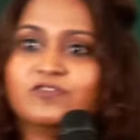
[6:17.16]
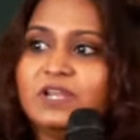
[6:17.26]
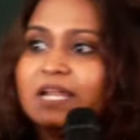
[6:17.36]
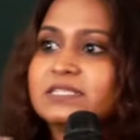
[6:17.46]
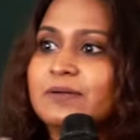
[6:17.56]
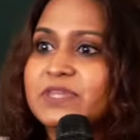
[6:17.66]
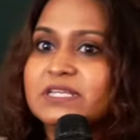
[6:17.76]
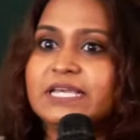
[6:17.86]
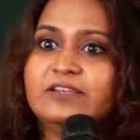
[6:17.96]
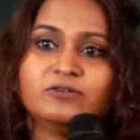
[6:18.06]
feel like
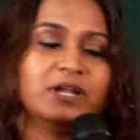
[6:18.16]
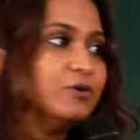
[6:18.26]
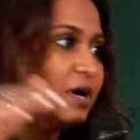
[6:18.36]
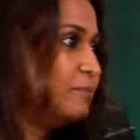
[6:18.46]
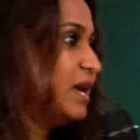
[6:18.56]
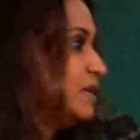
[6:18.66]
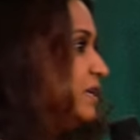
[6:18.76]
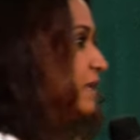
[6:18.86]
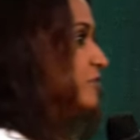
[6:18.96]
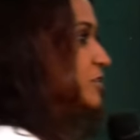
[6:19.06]
something's hit you and you come back
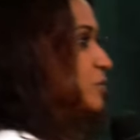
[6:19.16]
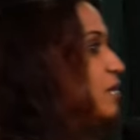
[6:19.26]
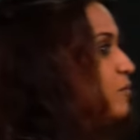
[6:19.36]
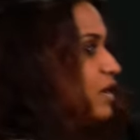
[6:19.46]
again to square